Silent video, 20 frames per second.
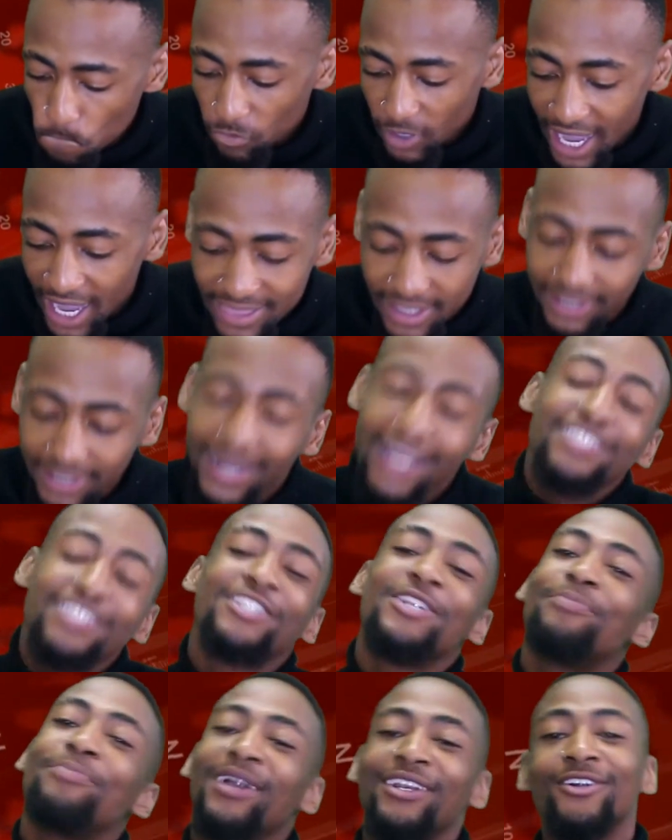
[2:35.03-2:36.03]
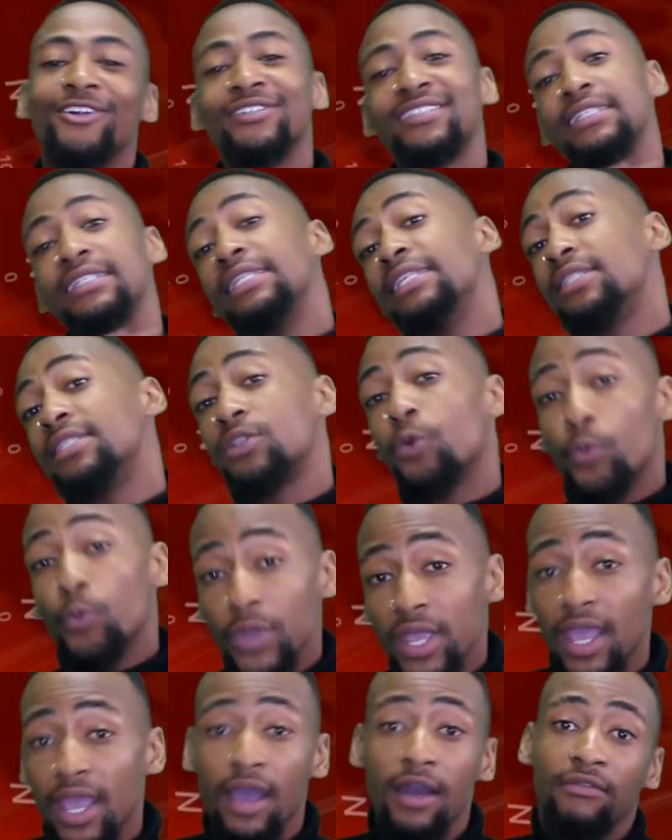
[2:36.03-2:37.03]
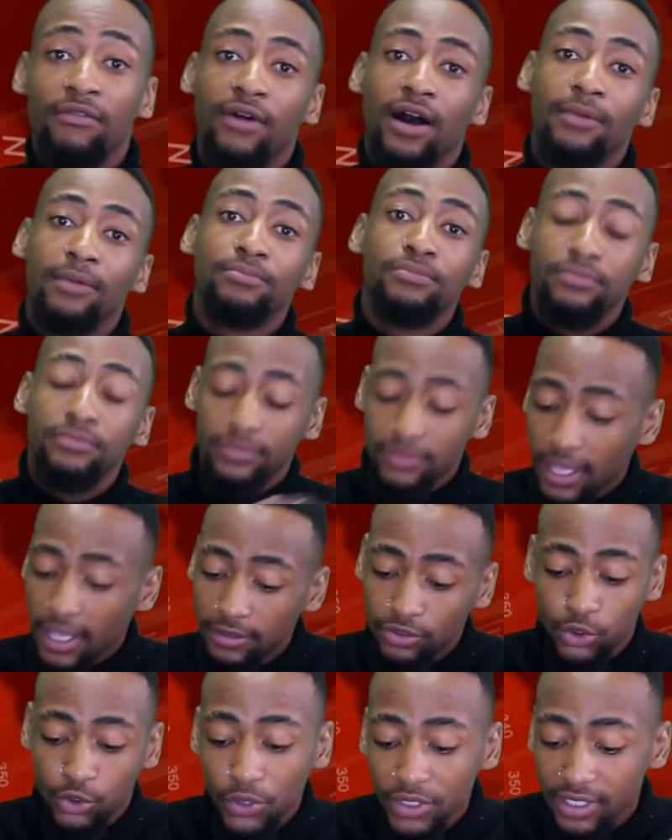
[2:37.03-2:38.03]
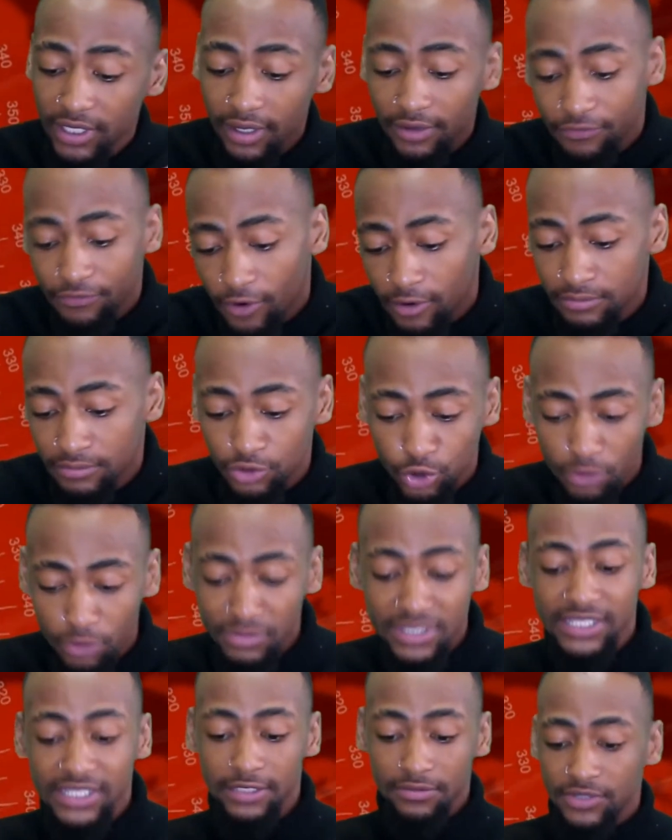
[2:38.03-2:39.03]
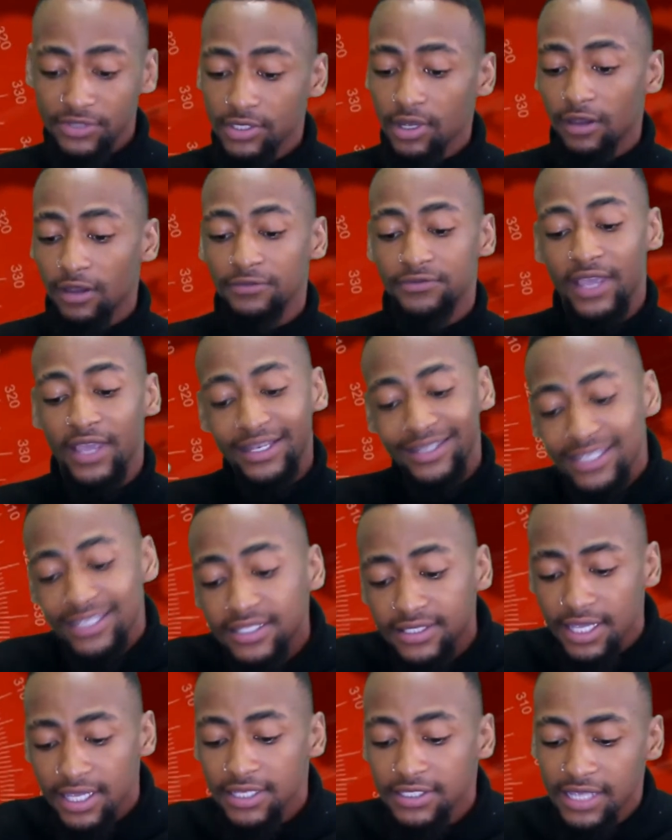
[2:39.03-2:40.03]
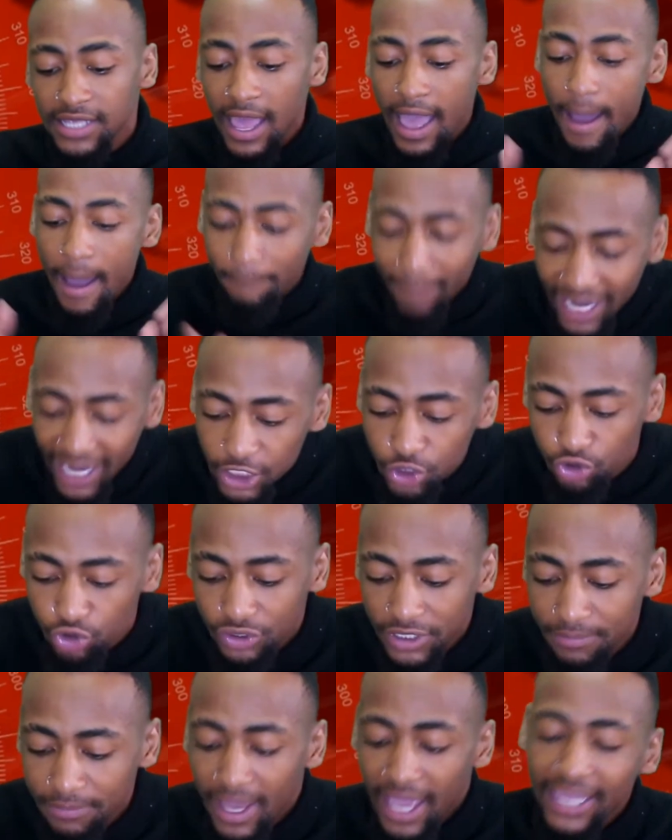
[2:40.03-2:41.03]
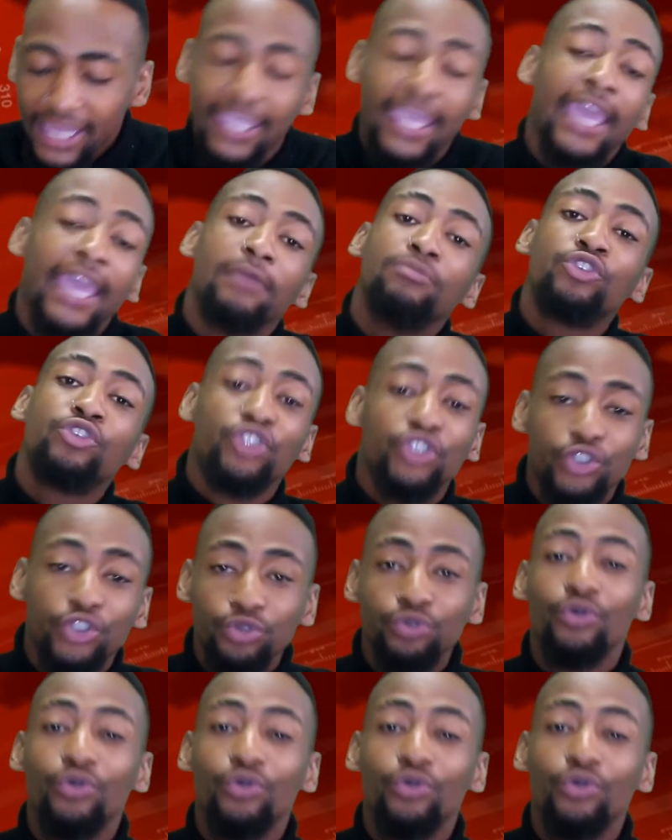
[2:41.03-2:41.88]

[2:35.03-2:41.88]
And then lastly but not least, we have a Twitter from Somizi himself and he says, my dream came true.